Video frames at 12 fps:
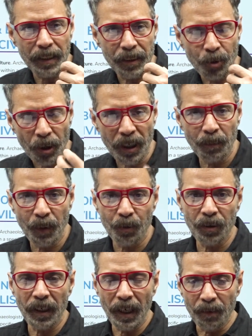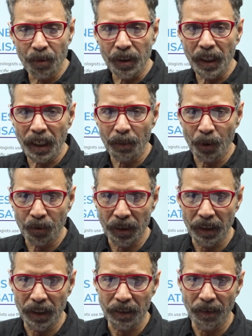talk about everything about
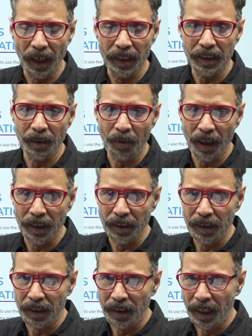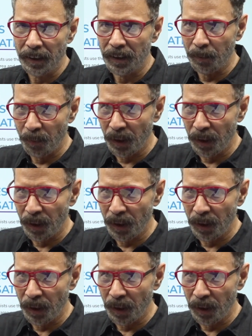Indus Valley Civilization, that simply